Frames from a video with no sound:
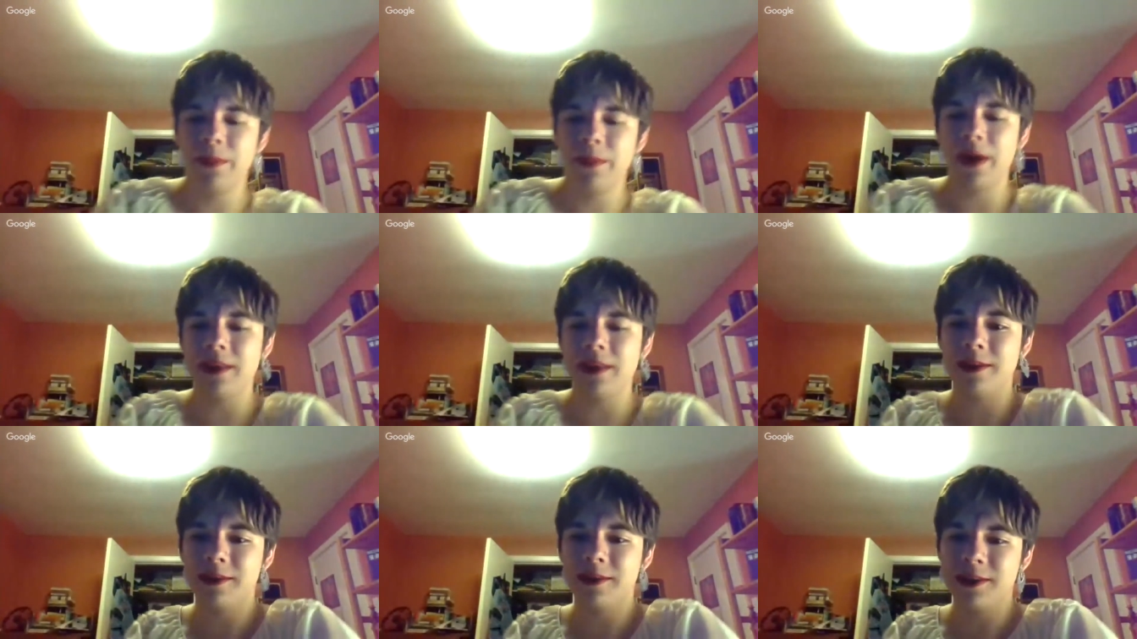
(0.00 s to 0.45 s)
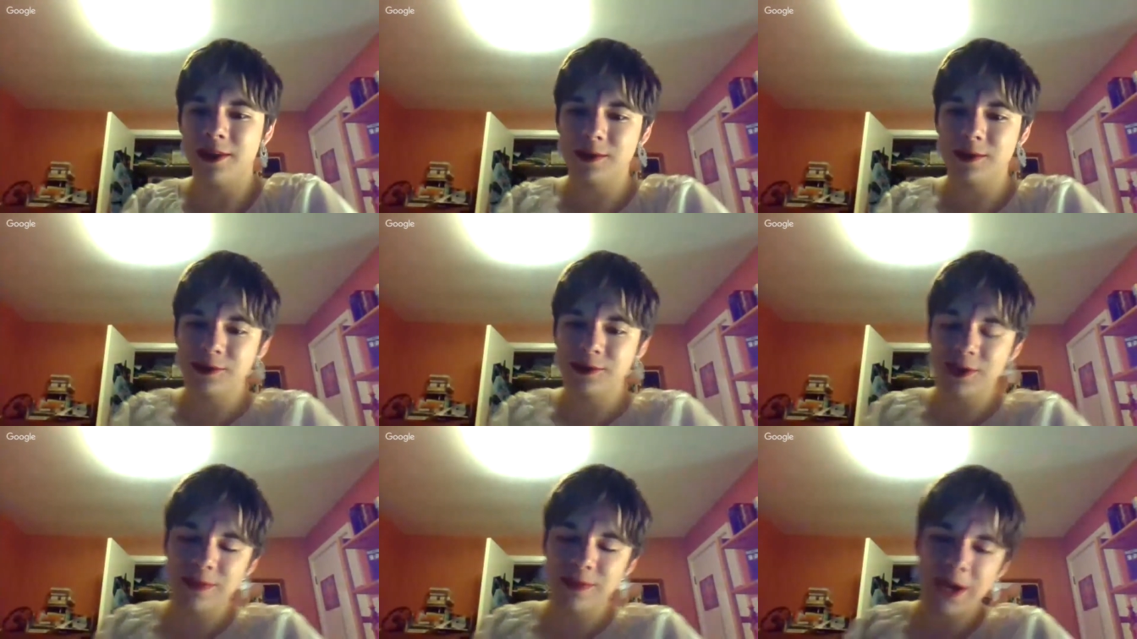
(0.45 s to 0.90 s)
But, you
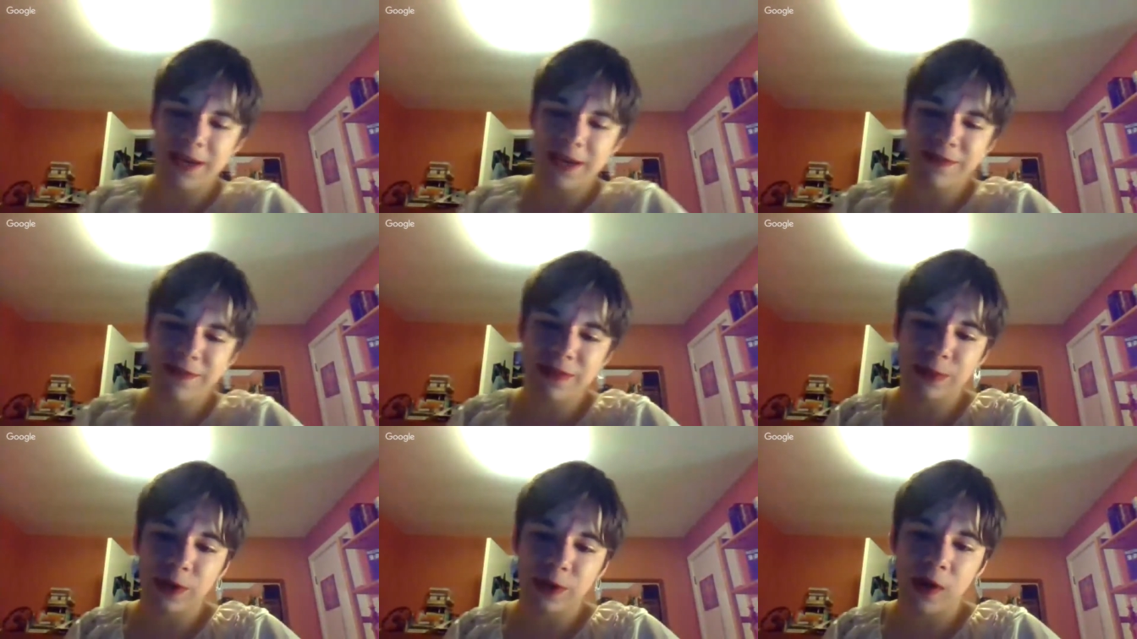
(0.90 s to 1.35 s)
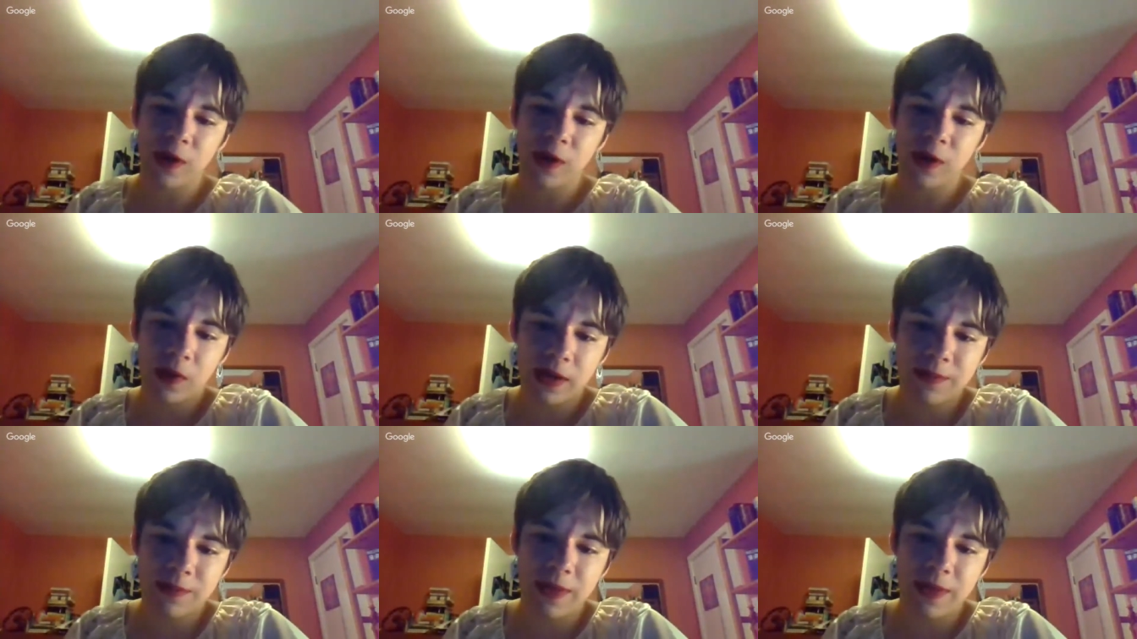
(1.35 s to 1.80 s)
know, so many of them are
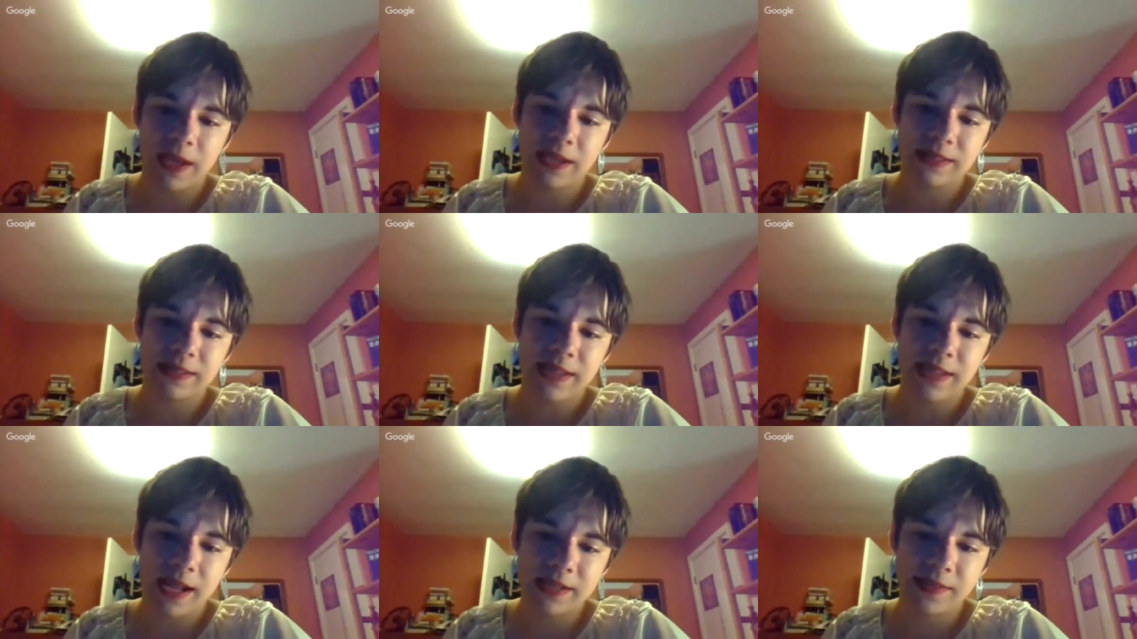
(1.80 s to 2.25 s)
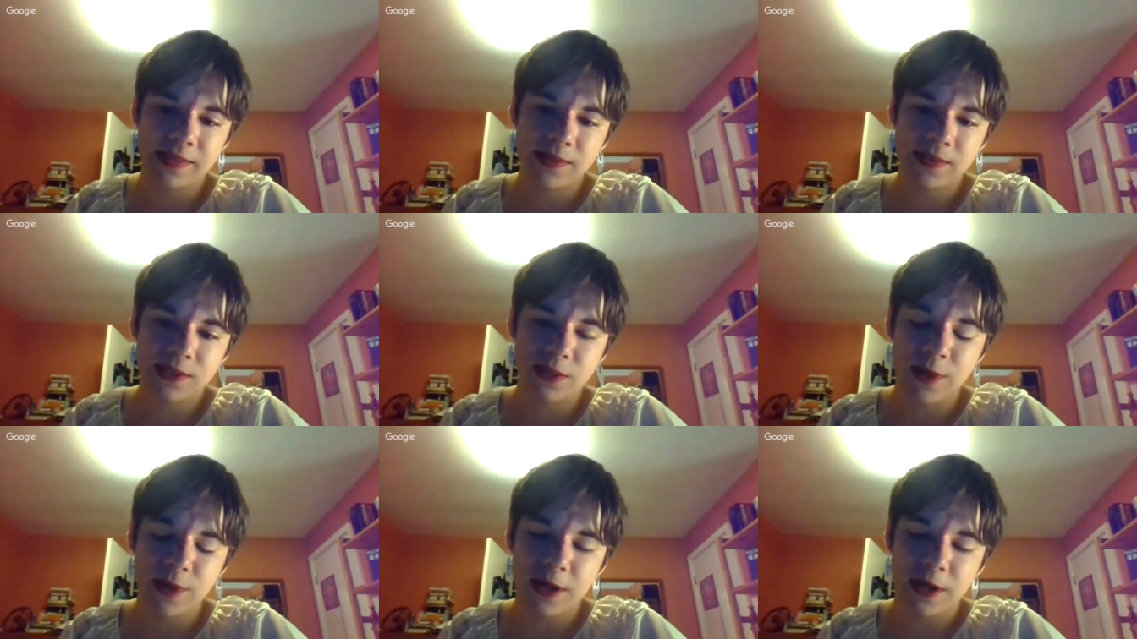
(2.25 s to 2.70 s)
already paying taxes. So
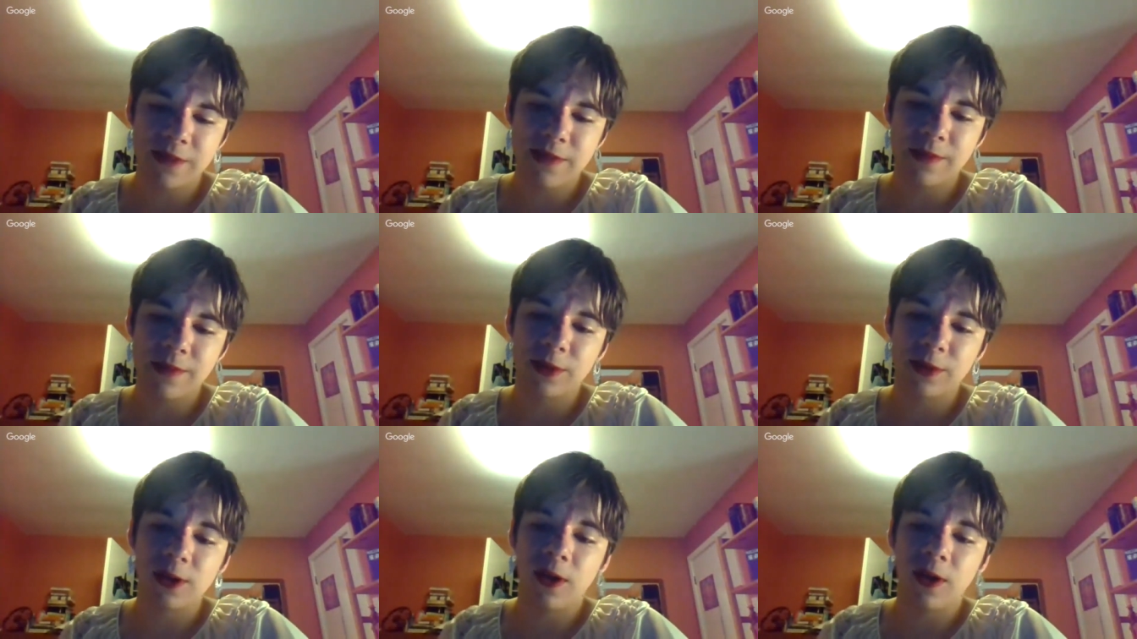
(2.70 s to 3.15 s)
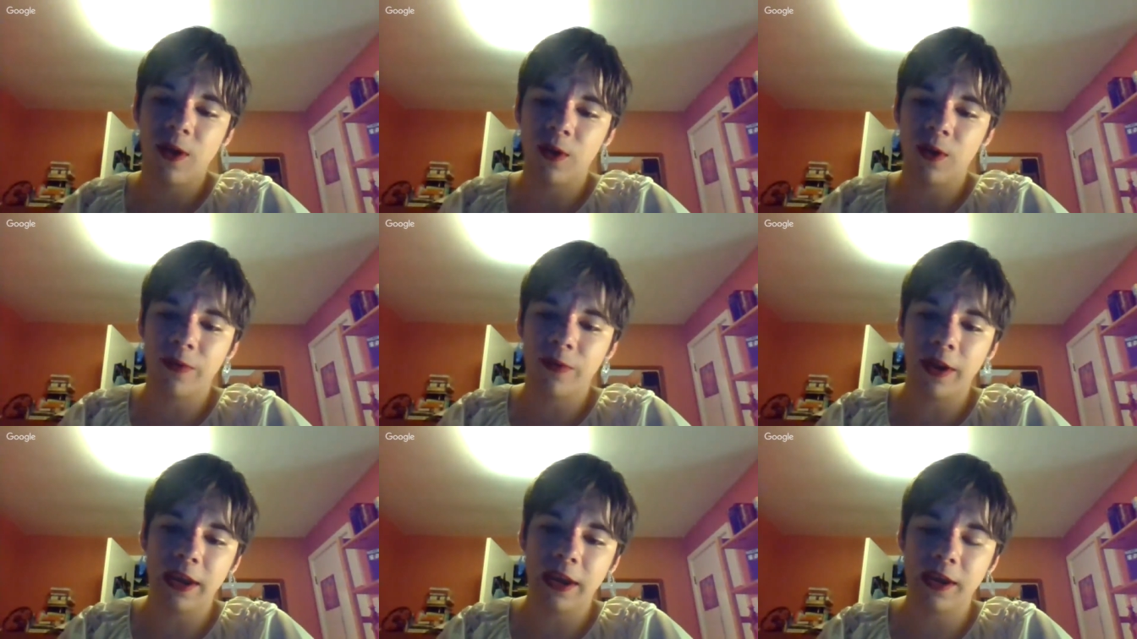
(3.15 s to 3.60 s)
many of them are
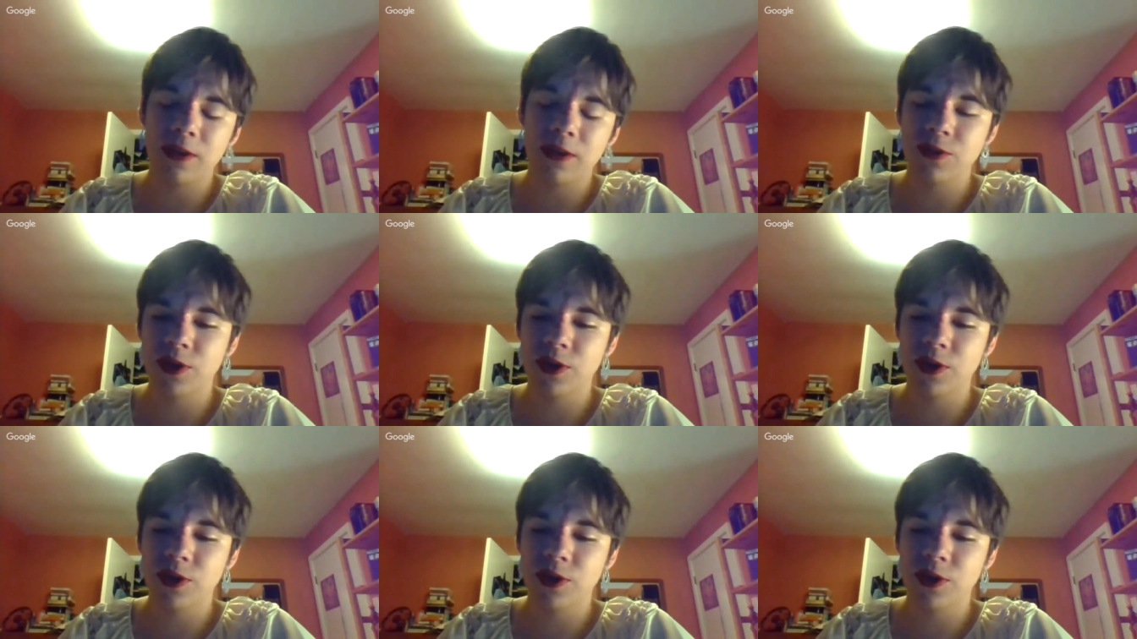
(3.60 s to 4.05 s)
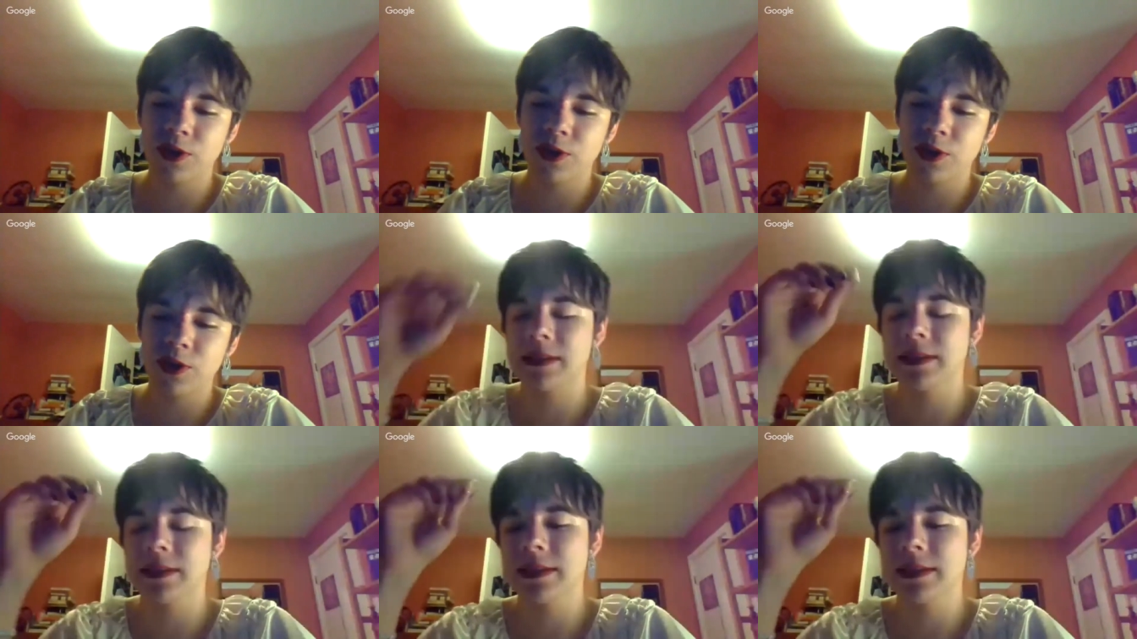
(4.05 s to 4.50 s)
already contributing
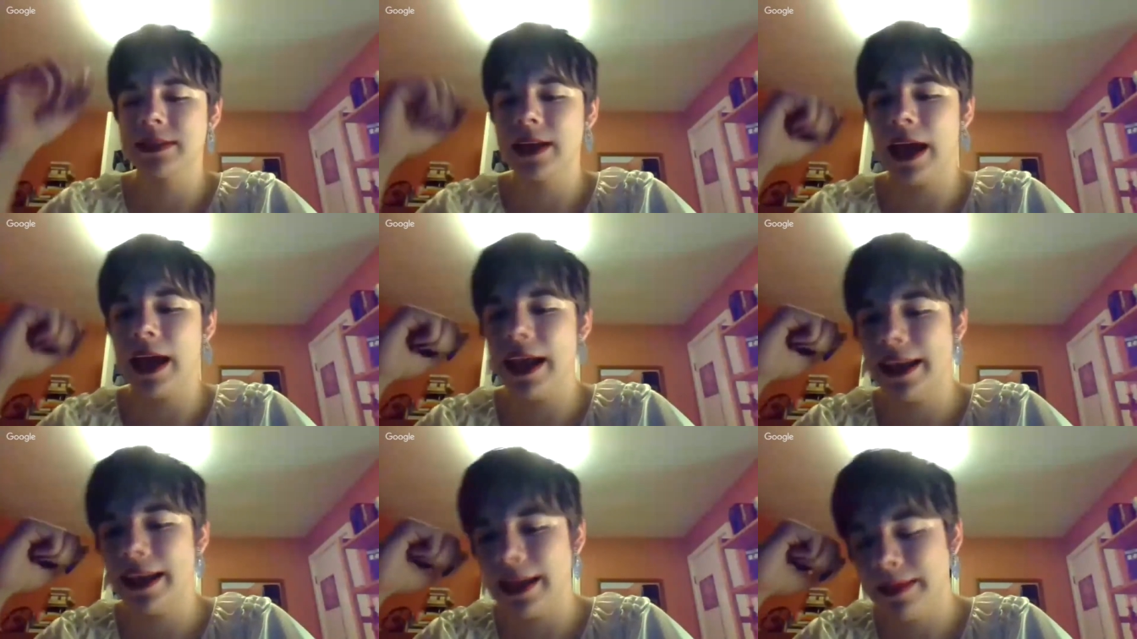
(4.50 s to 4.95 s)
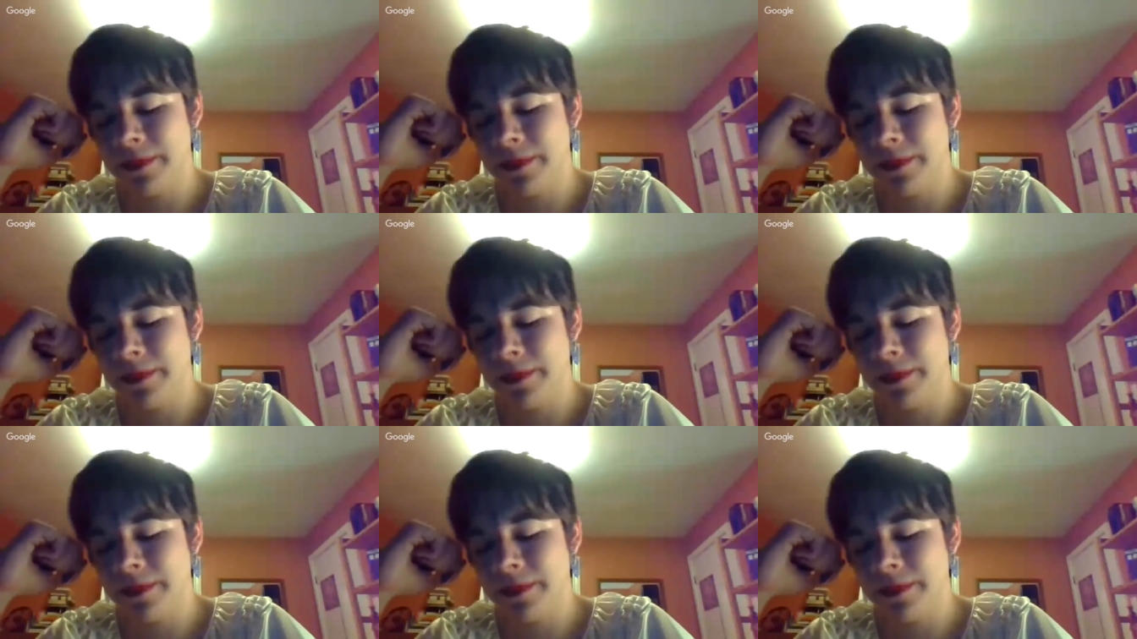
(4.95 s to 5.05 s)
to society.